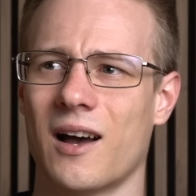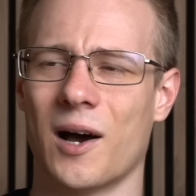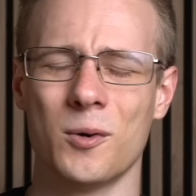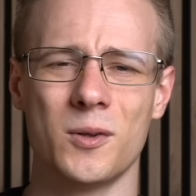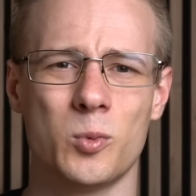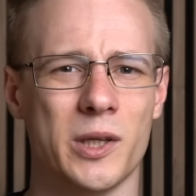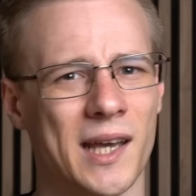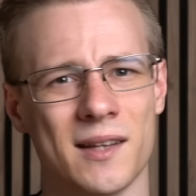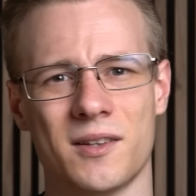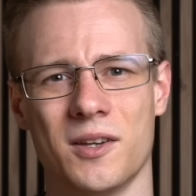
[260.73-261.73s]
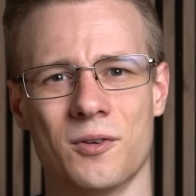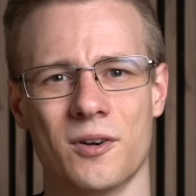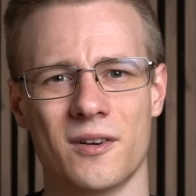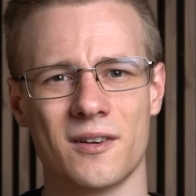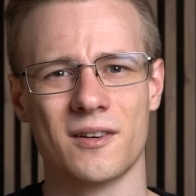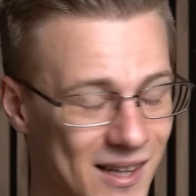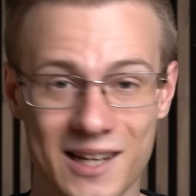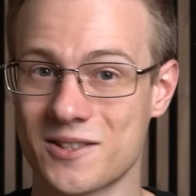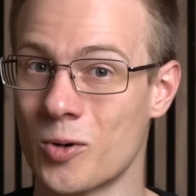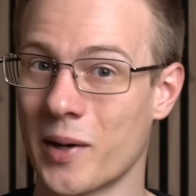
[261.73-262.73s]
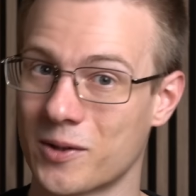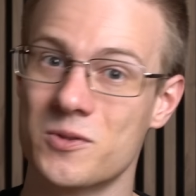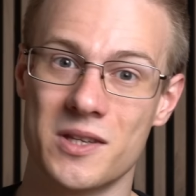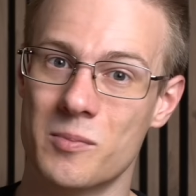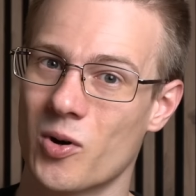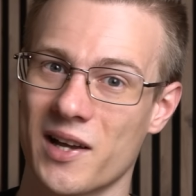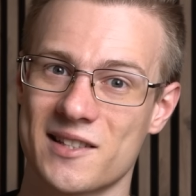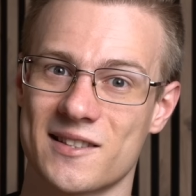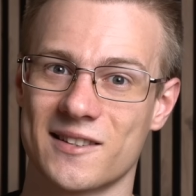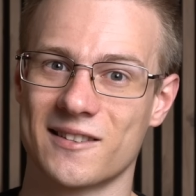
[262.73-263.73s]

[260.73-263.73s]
How did we get here? Let's go back to SteamOS.